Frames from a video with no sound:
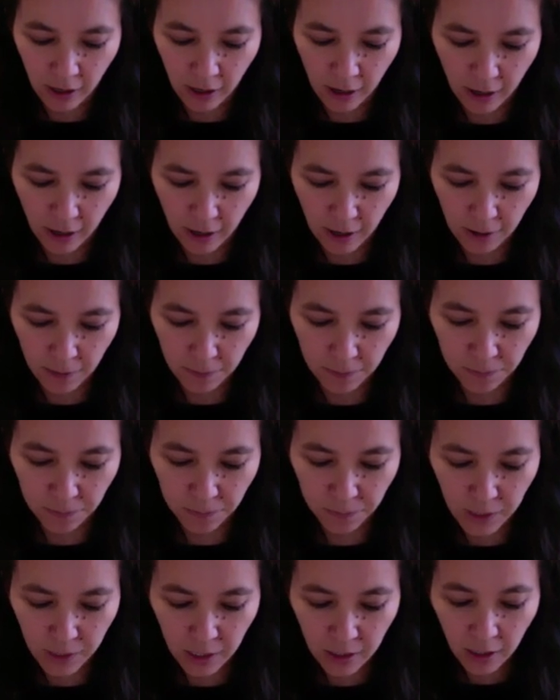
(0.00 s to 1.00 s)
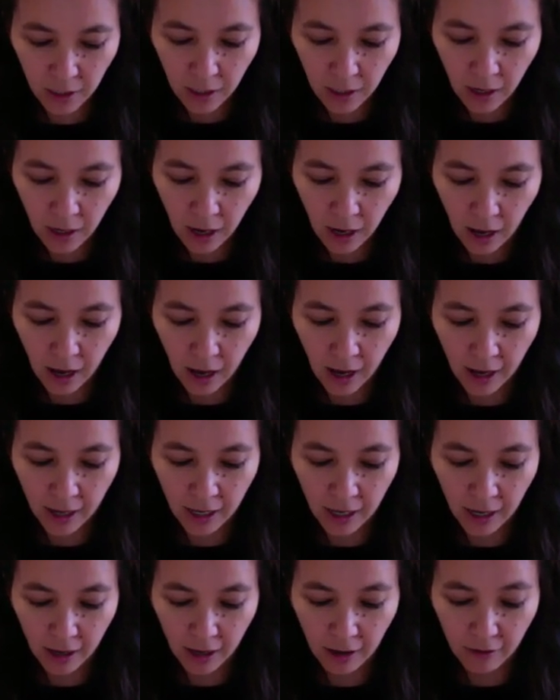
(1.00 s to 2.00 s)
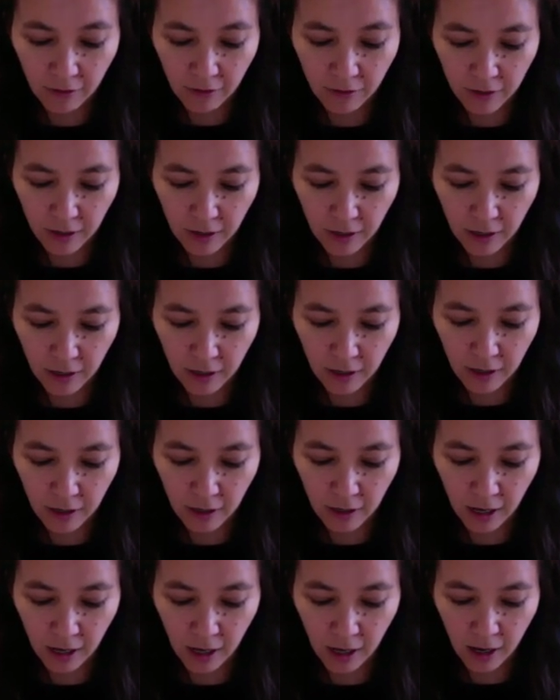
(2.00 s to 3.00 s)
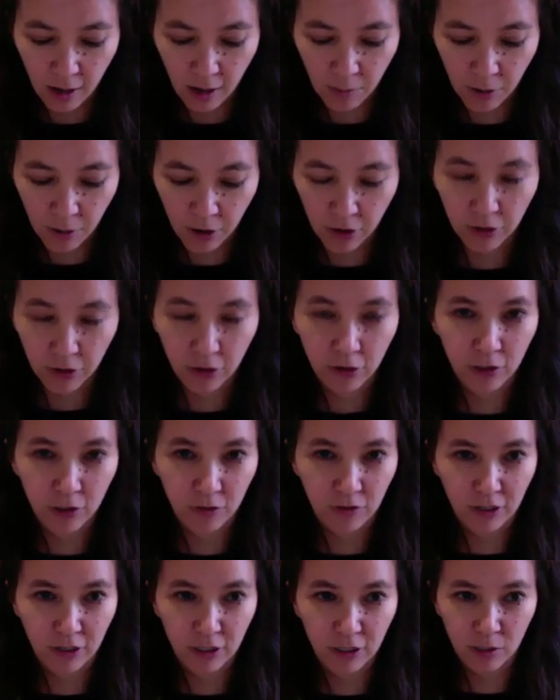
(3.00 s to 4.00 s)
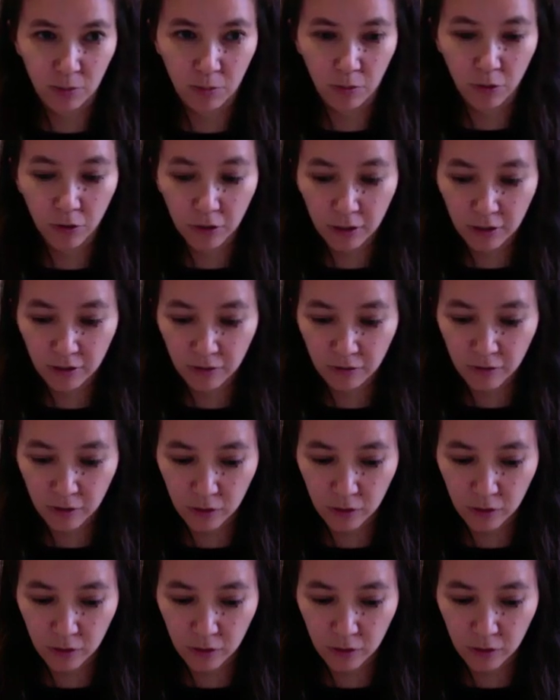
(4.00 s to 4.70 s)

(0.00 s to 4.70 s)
Um, I have a partner who's very supportive.